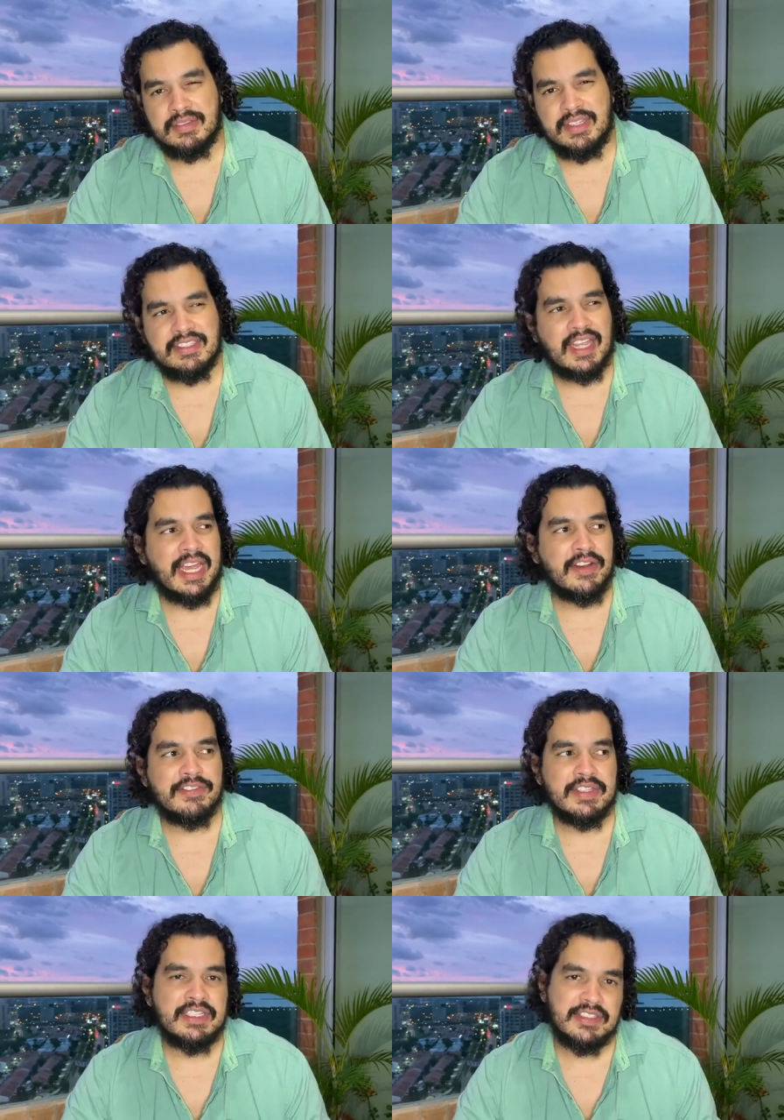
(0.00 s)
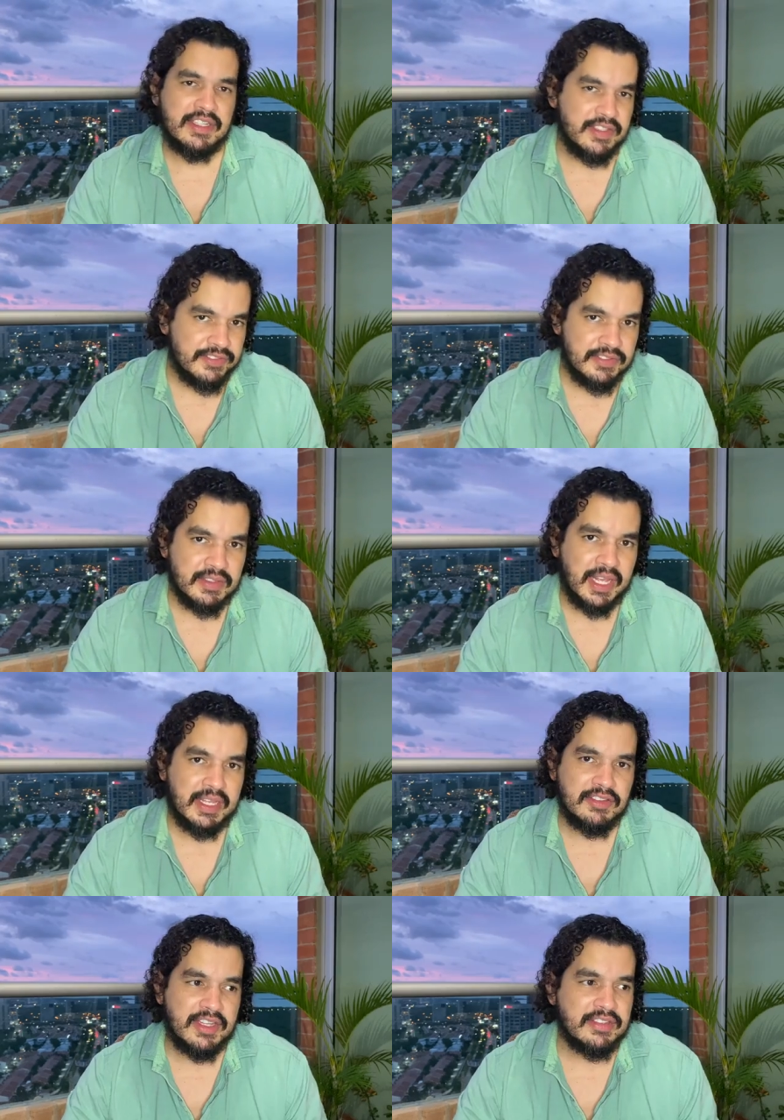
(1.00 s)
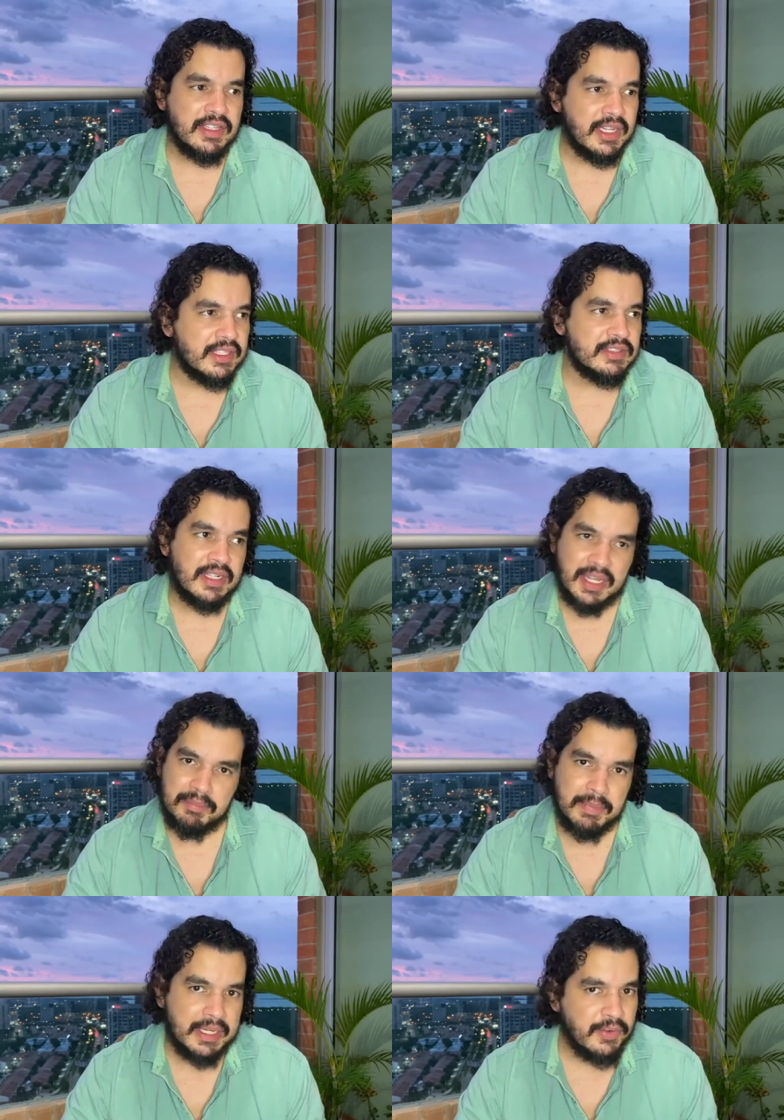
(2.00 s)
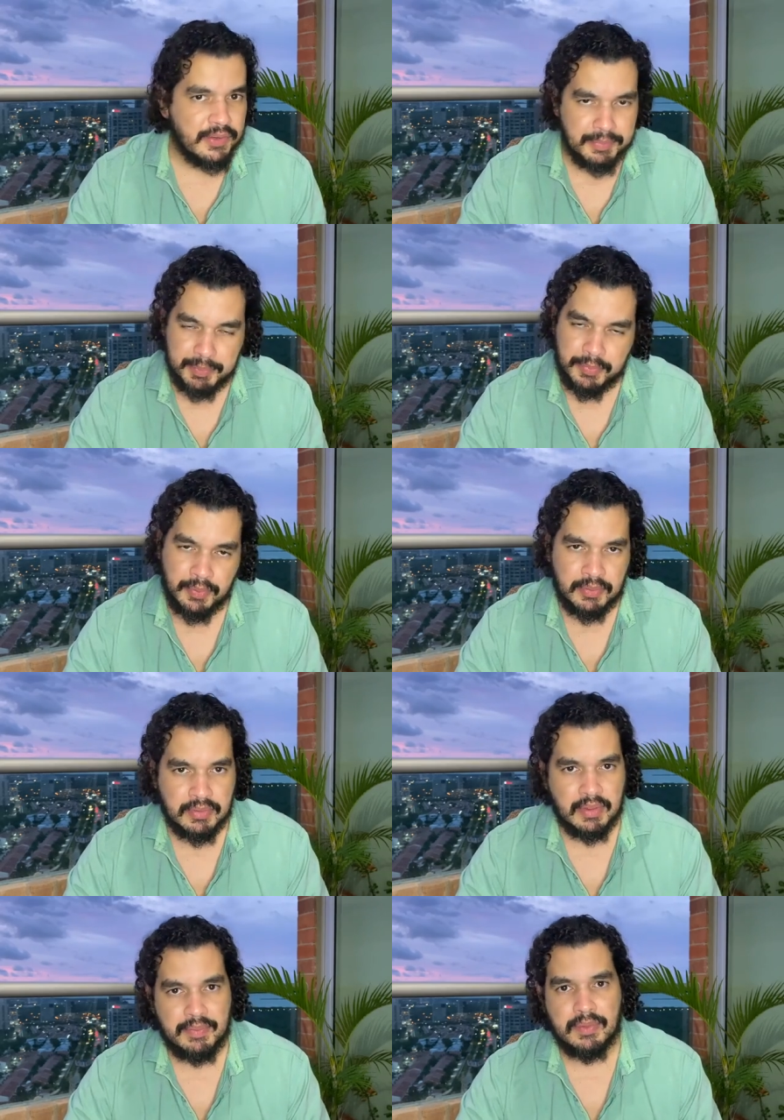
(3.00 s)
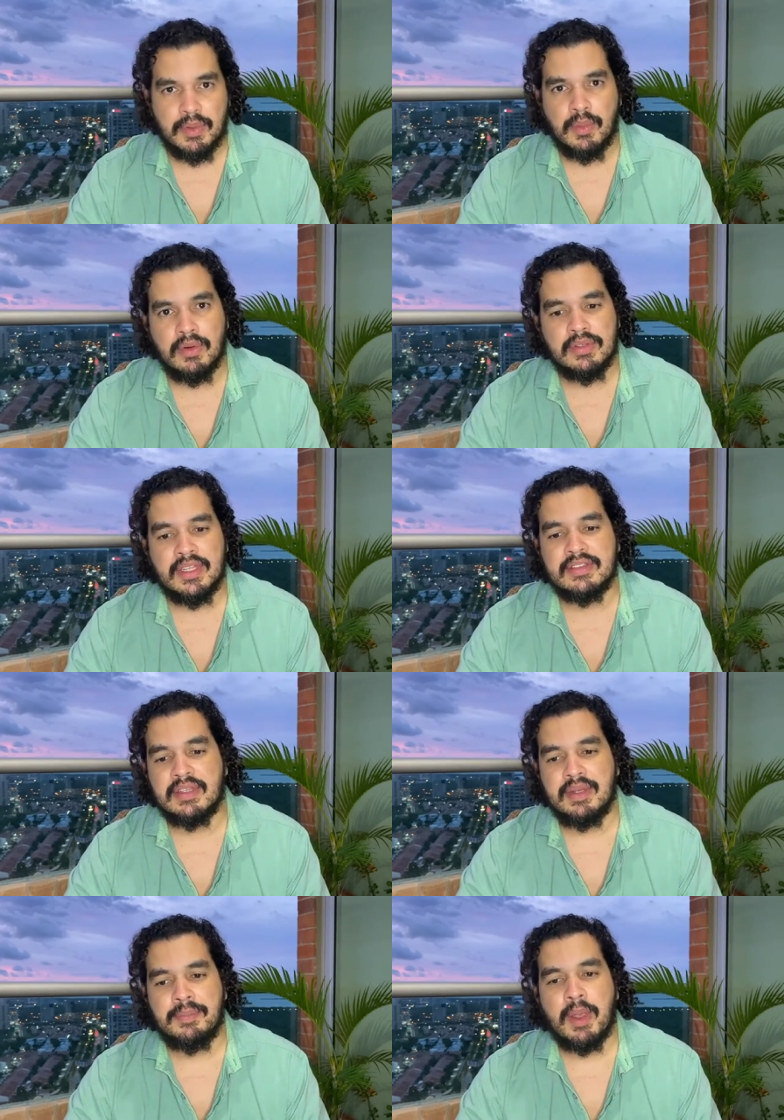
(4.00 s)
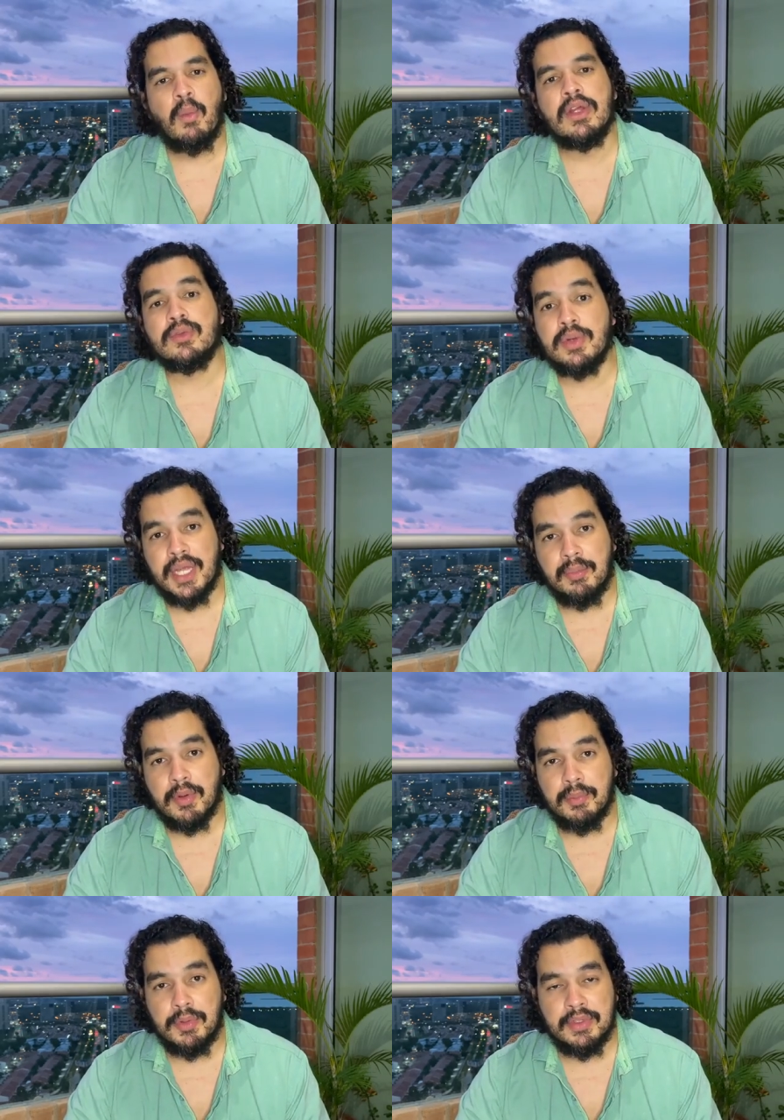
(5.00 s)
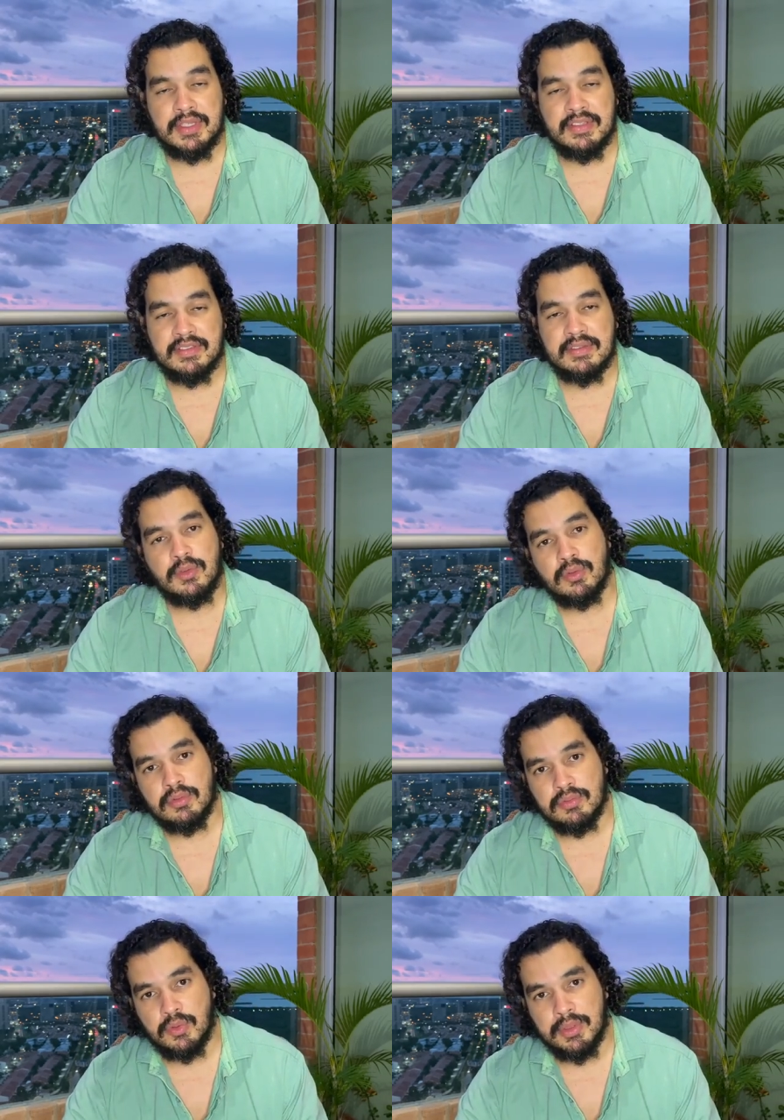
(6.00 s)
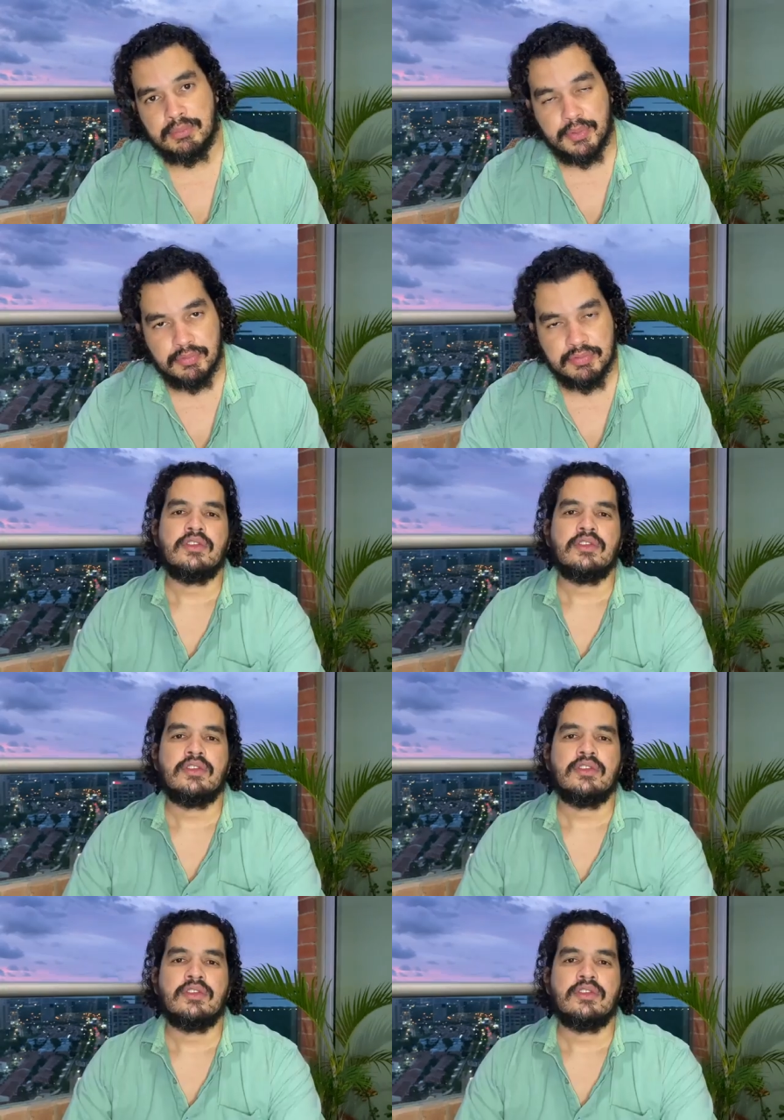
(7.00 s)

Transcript: this kind of initiatives like Jessica's and like many other people around the world that want to help communities to, to improve.